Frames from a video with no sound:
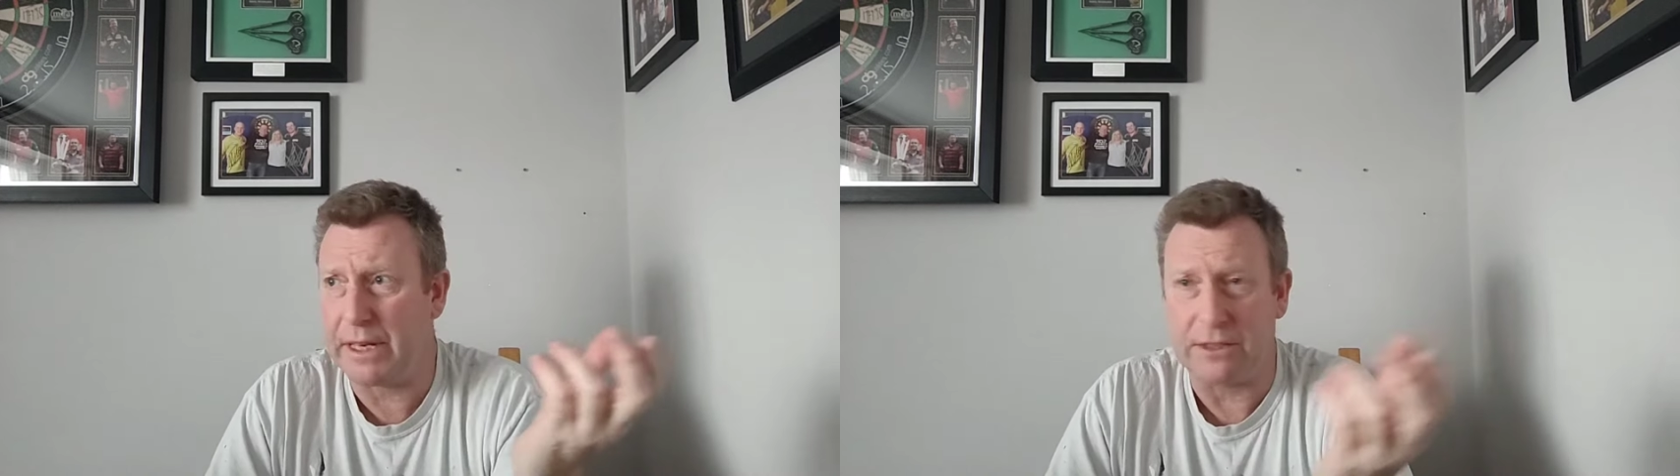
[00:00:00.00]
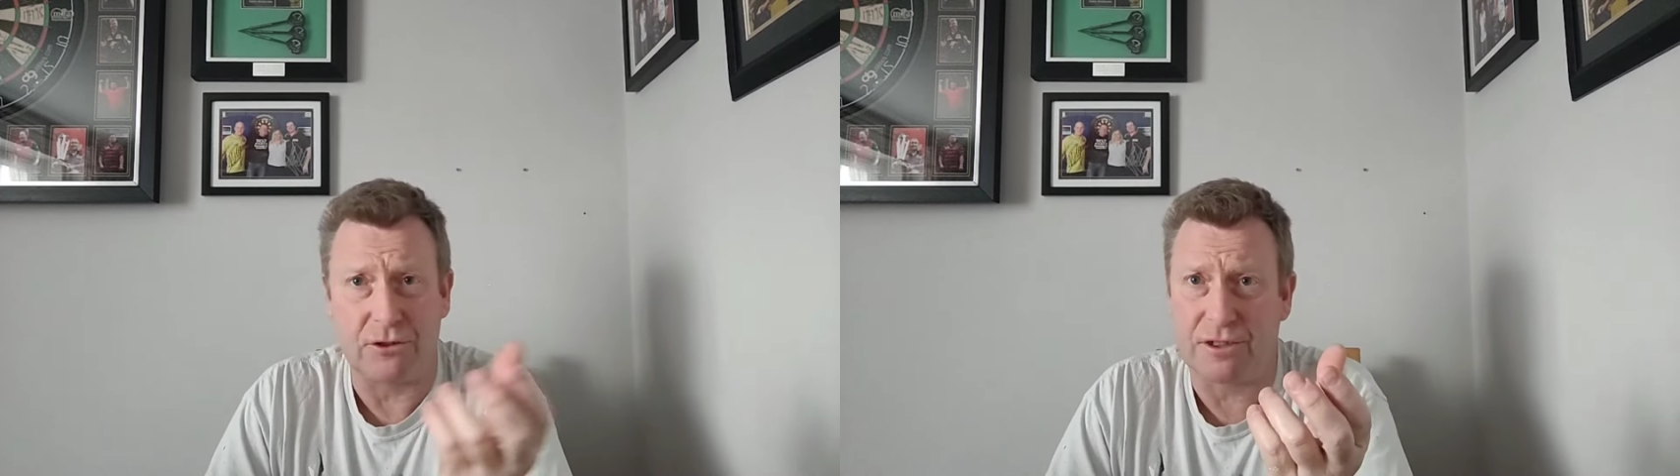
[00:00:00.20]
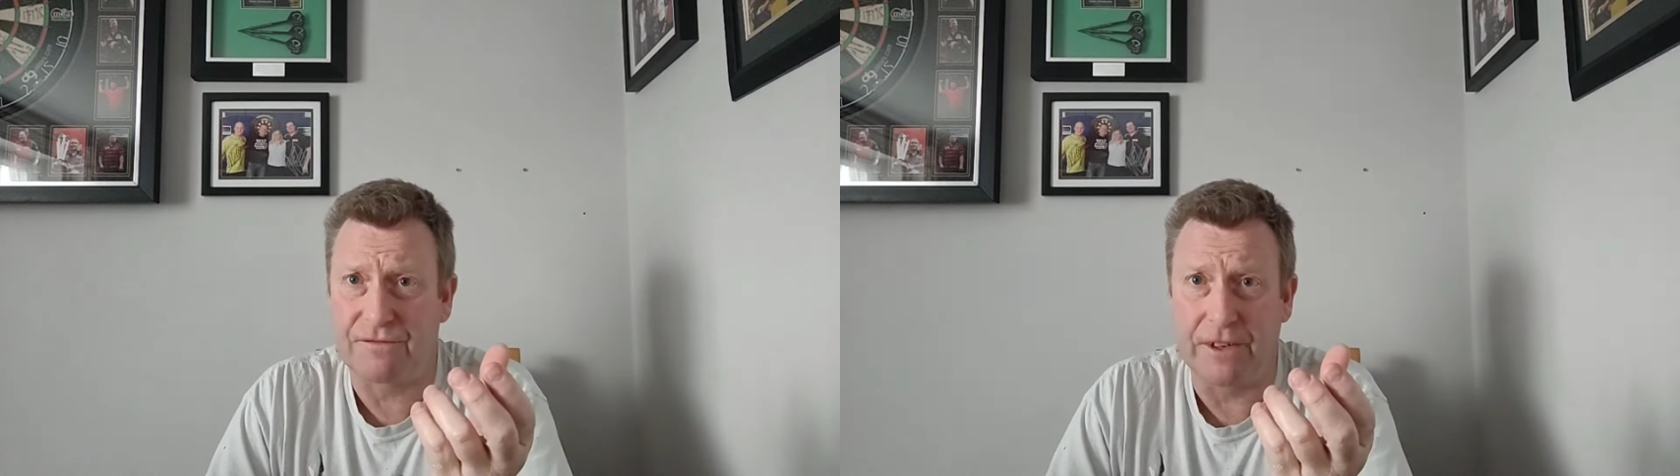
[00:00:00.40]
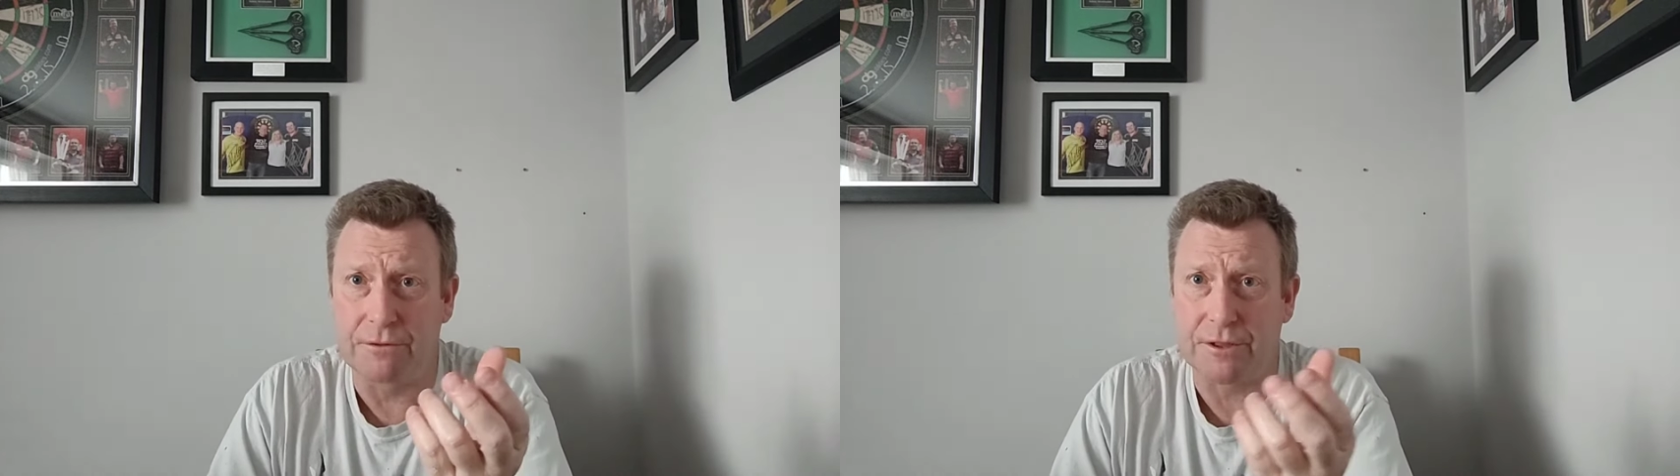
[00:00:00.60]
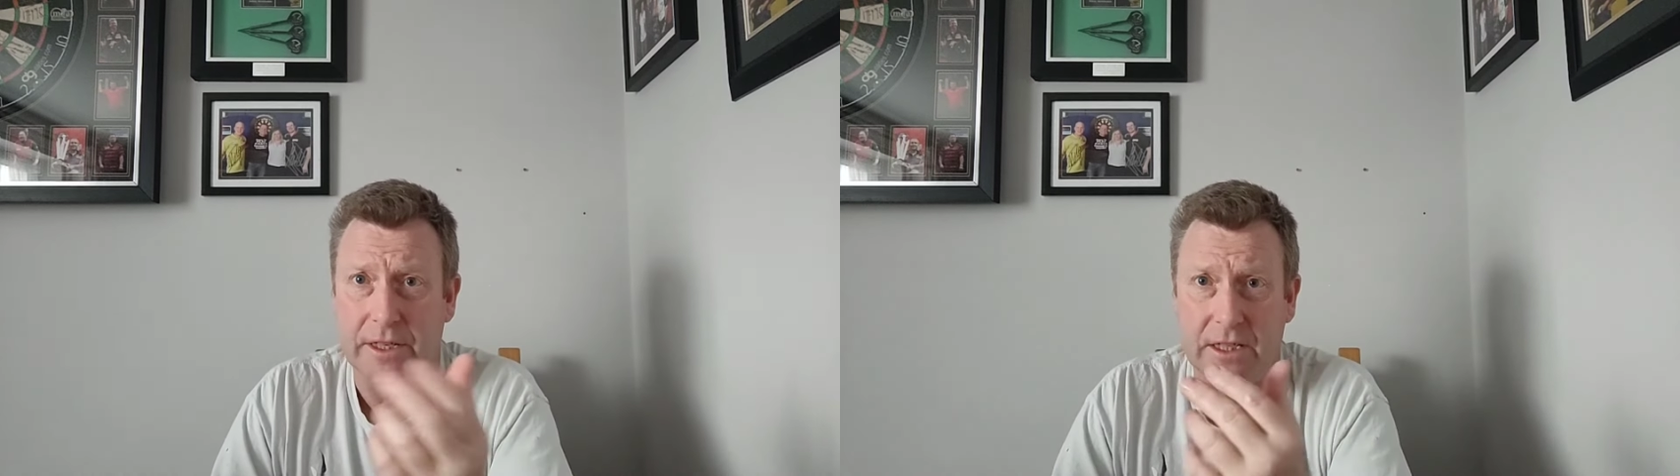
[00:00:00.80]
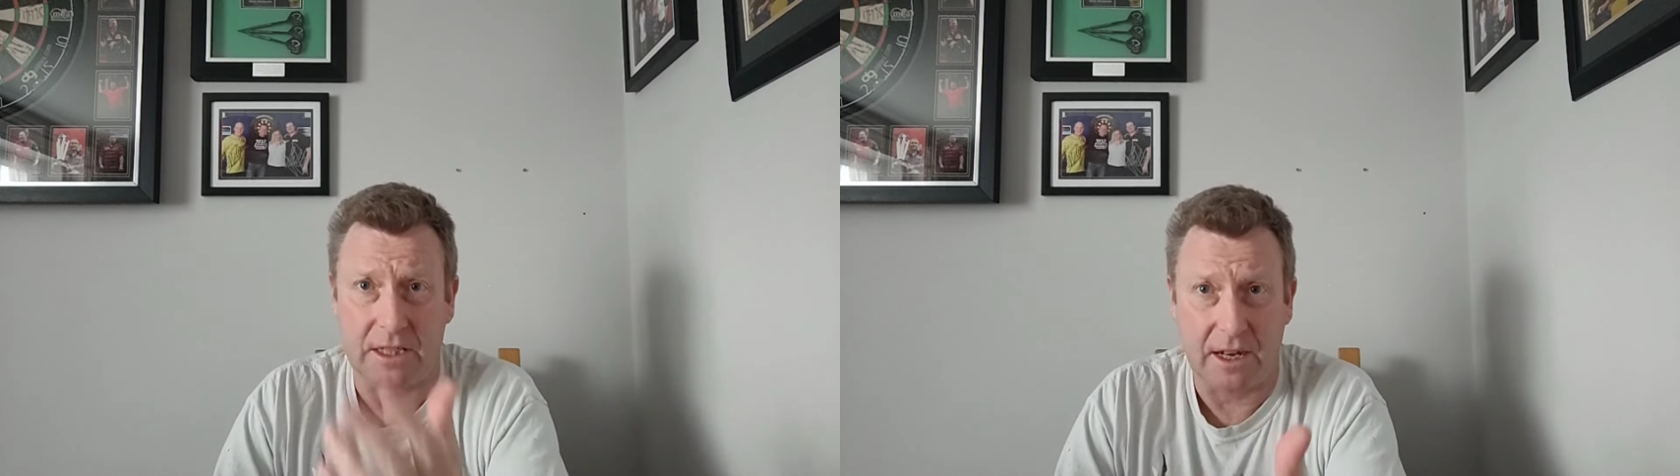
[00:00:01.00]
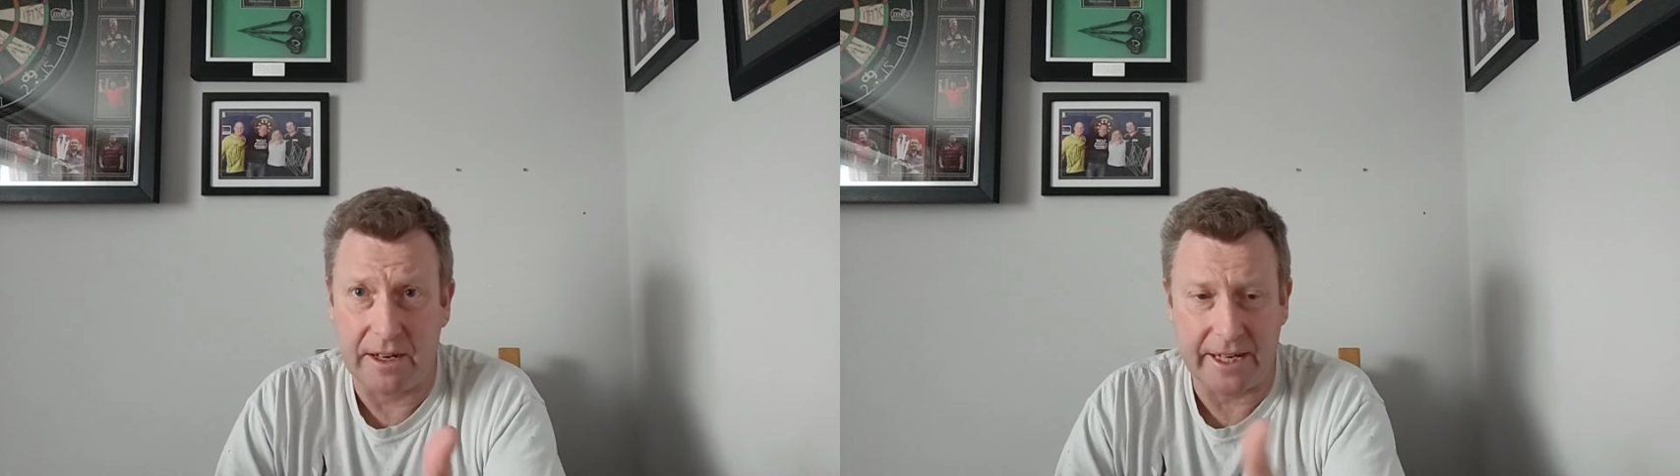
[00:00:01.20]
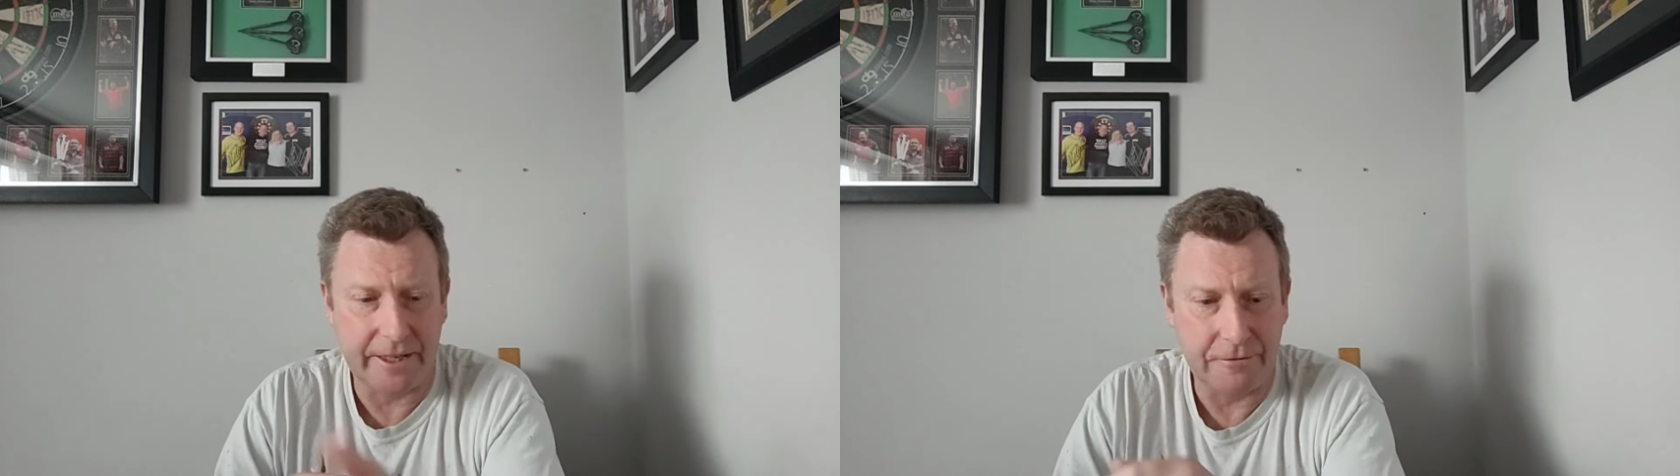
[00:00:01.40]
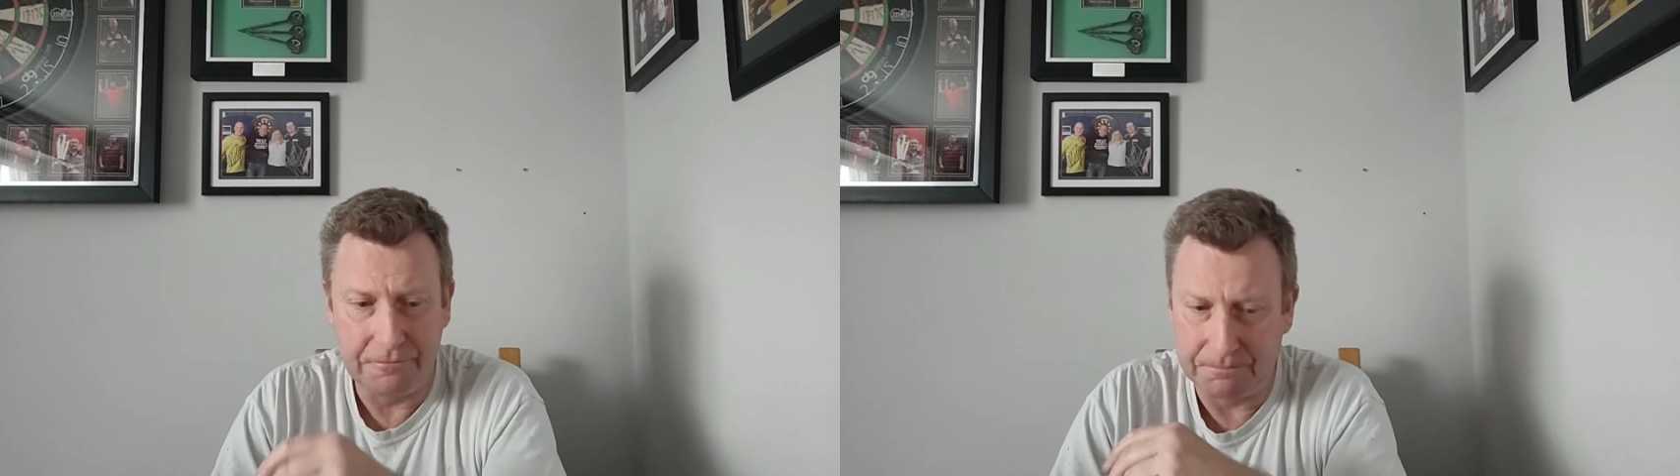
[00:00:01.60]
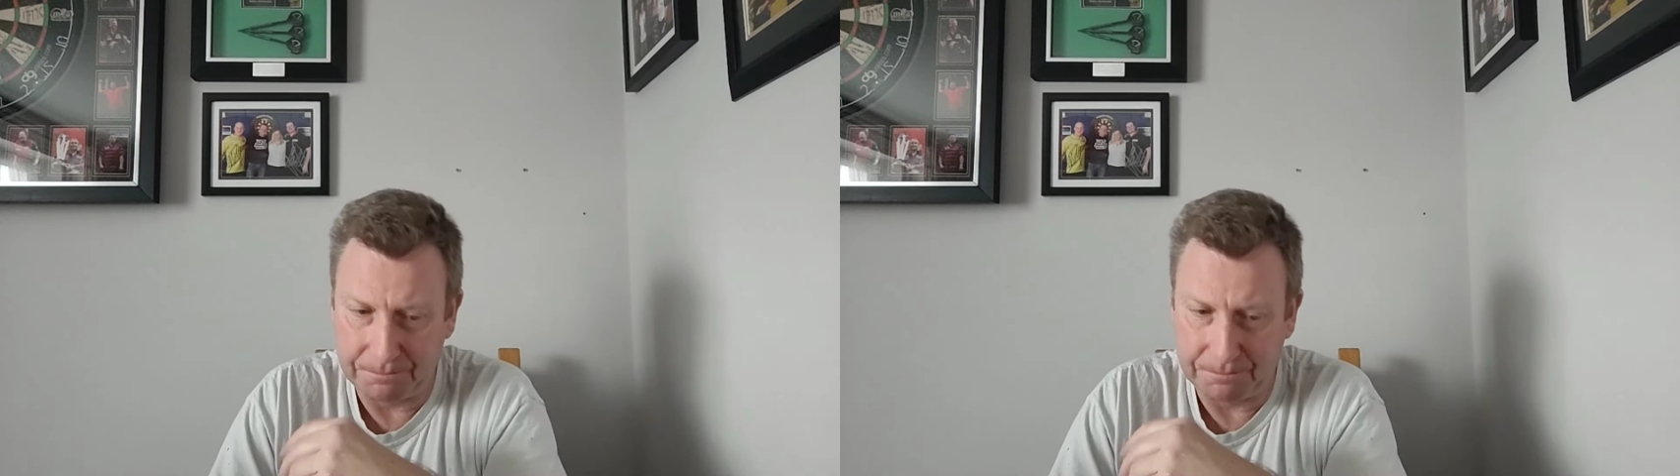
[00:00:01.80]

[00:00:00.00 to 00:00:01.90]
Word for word: it just feels like a dark ale.